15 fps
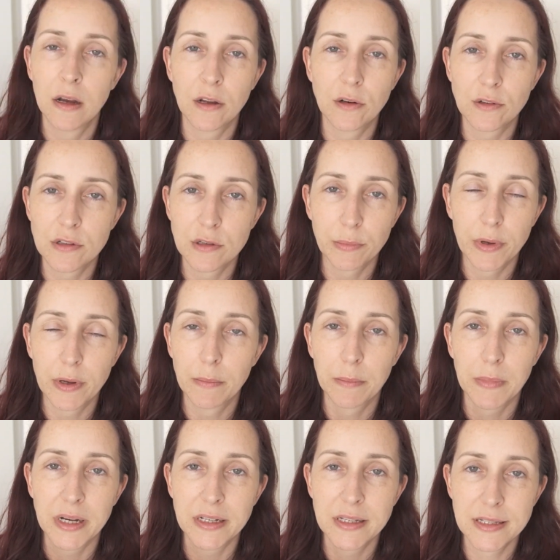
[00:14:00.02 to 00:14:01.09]
I'll also put
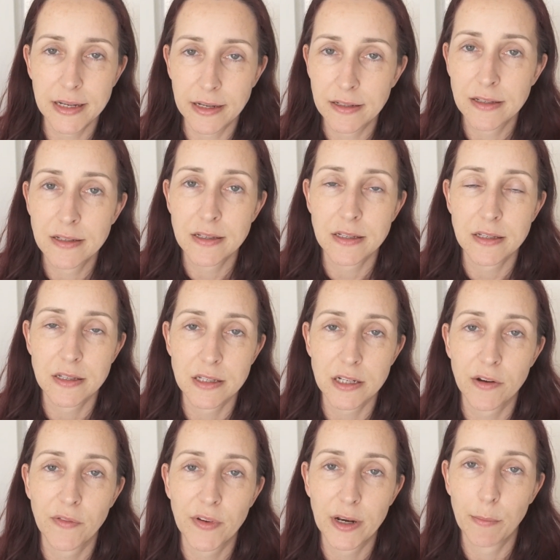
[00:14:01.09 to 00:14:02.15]
my son's
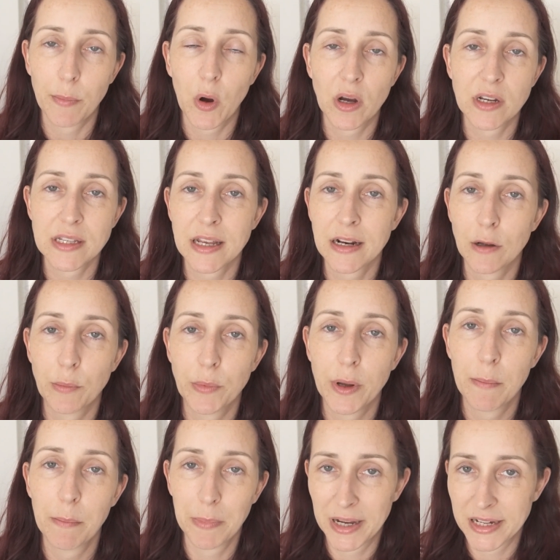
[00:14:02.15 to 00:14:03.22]
stuff in a box, and I'll
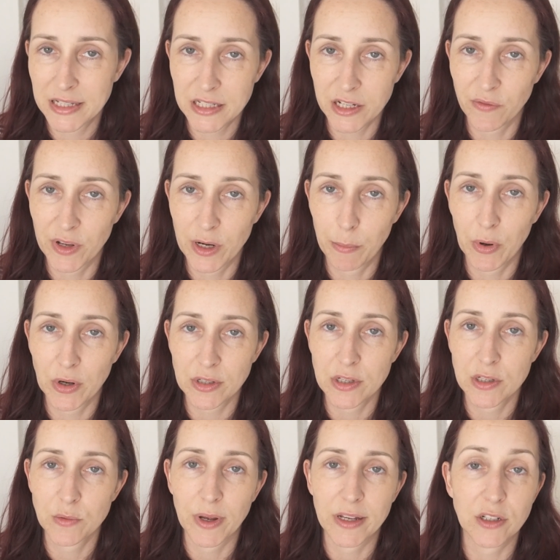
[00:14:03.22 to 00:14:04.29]
put my stuff in a box
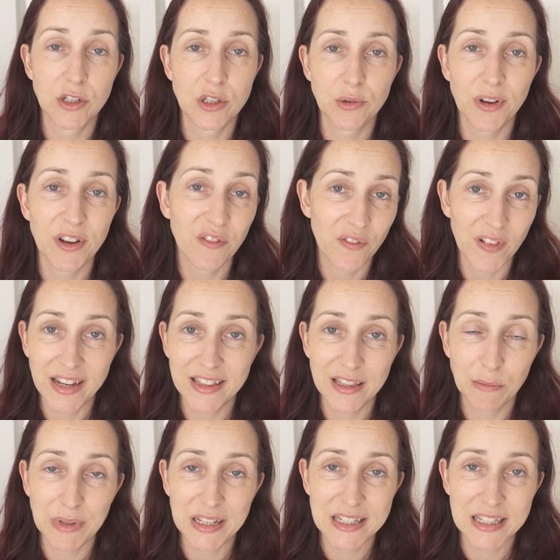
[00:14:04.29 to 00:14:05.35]
as well, just so I can find
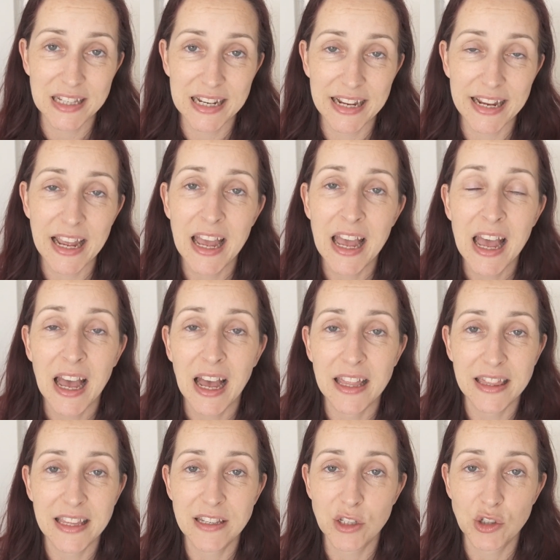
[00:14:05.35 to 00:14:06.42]
them easily.
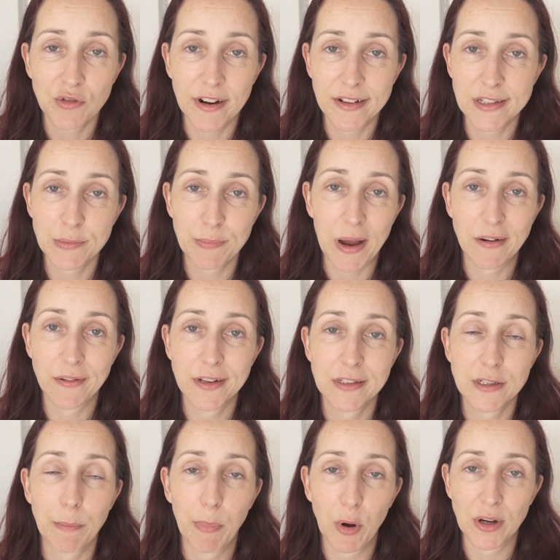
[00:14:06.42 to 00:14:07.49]
And these are
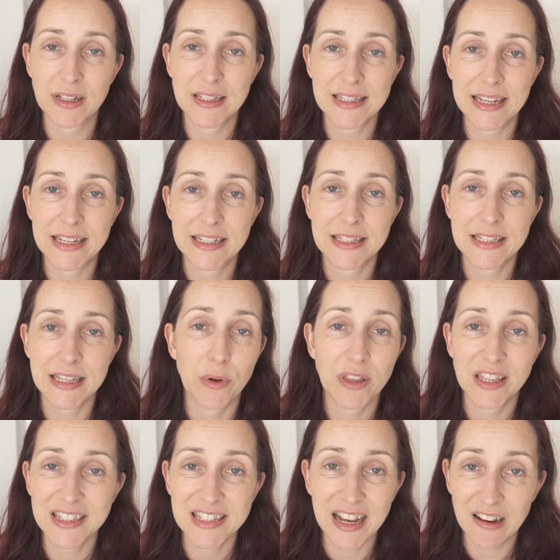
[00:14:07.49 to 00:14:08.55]
transparent boxes
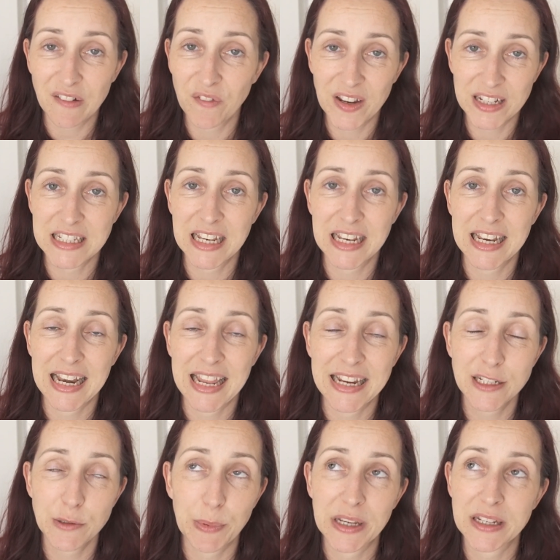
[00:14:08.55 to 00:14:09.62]
with a tight fitting
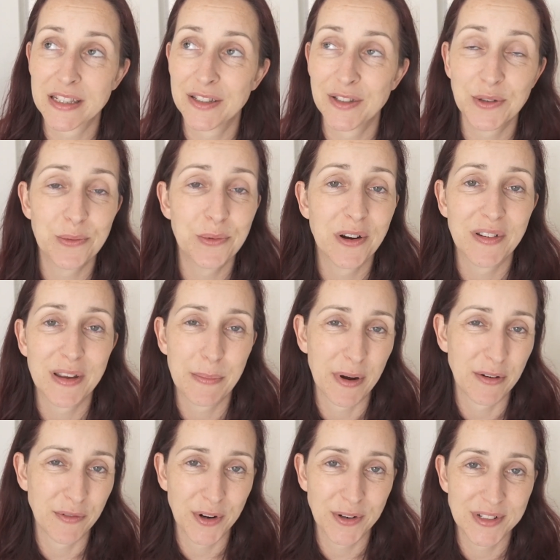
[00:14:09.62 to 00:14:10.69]
lid, because I do worry
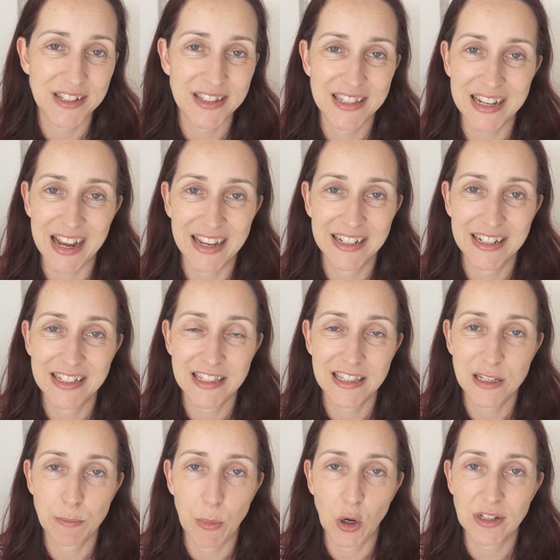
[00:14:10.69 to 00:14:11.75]
about rodents getting into
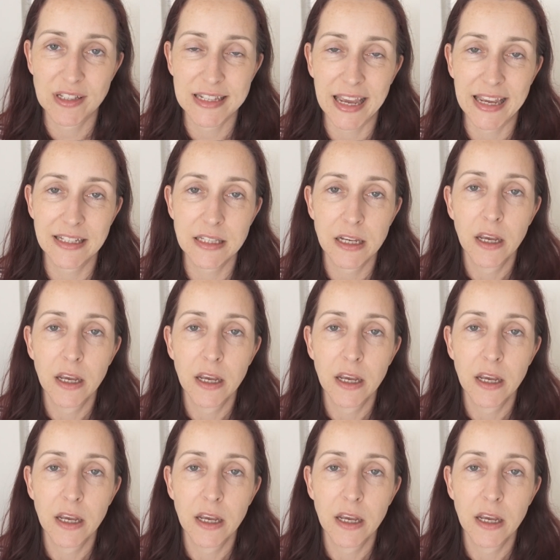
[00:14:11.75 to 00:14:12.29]
these boxes.